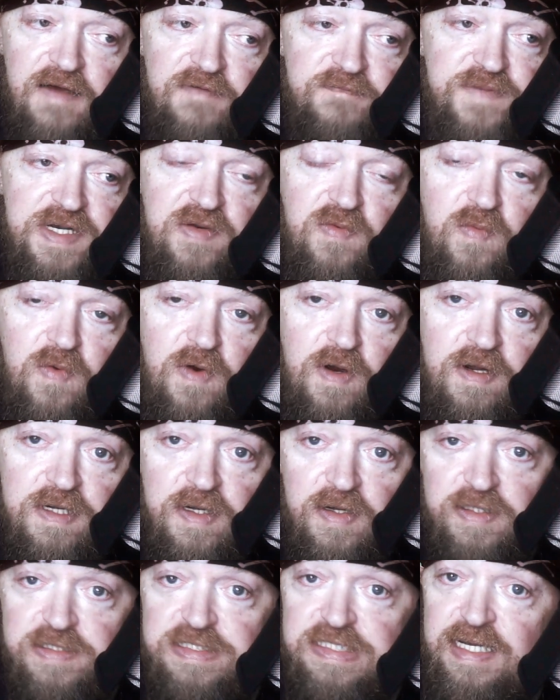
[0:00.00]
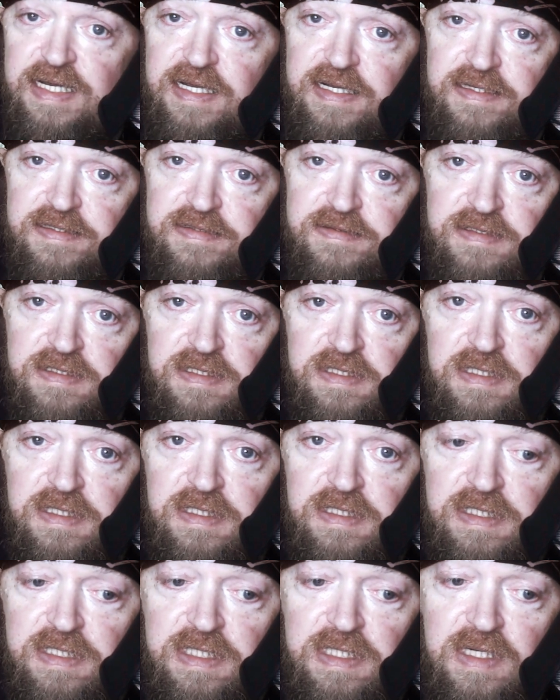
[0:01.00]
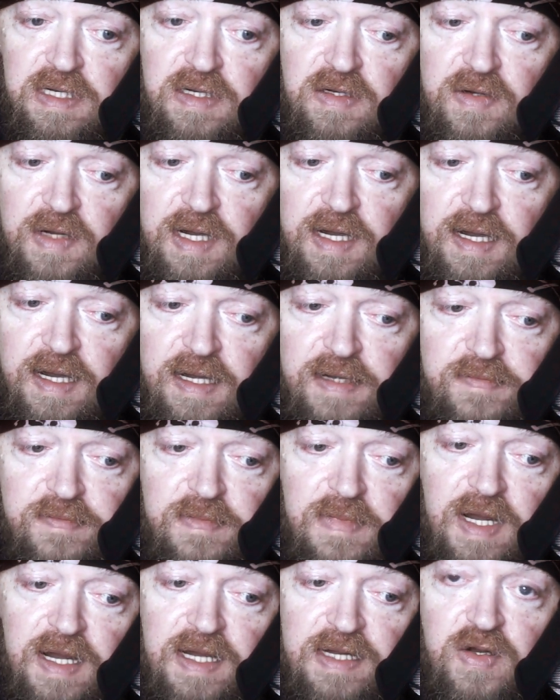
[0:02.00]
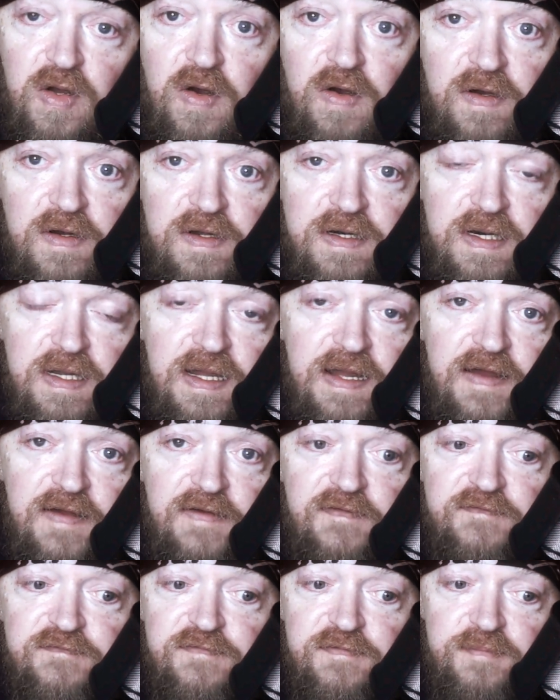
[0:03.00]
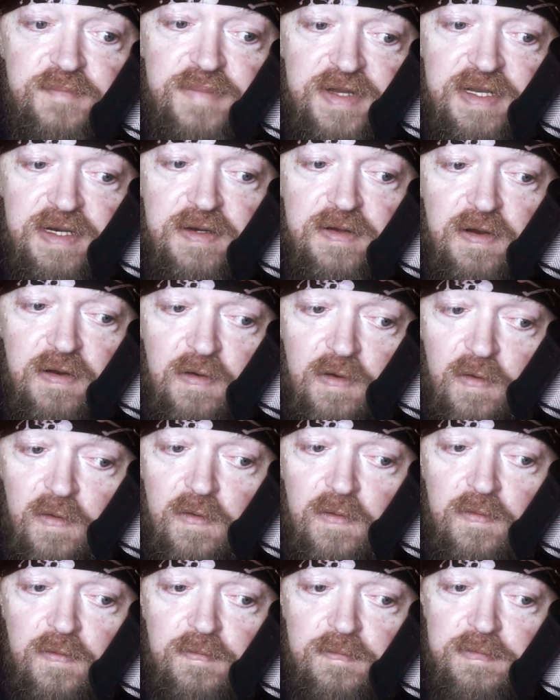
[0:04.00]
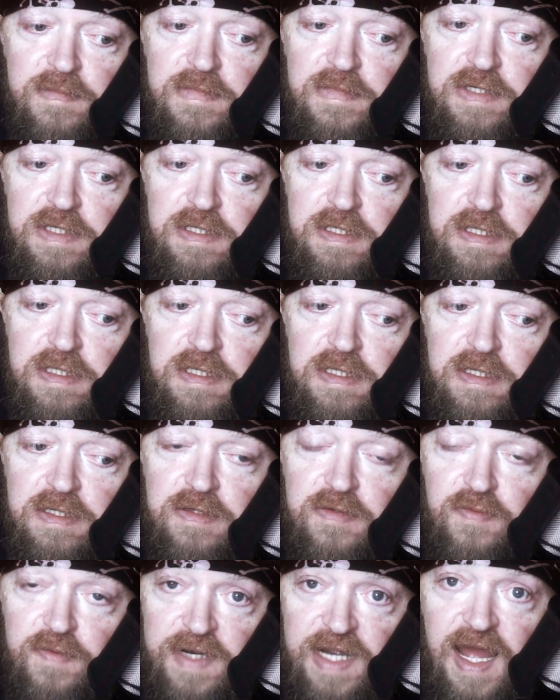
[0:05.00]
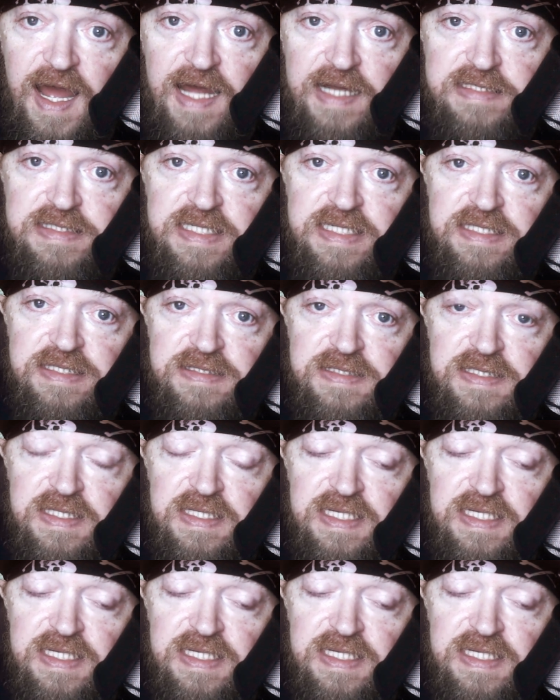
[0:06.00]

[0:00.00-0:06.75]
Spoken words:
I've been at work all day. You know, I could have been home reacting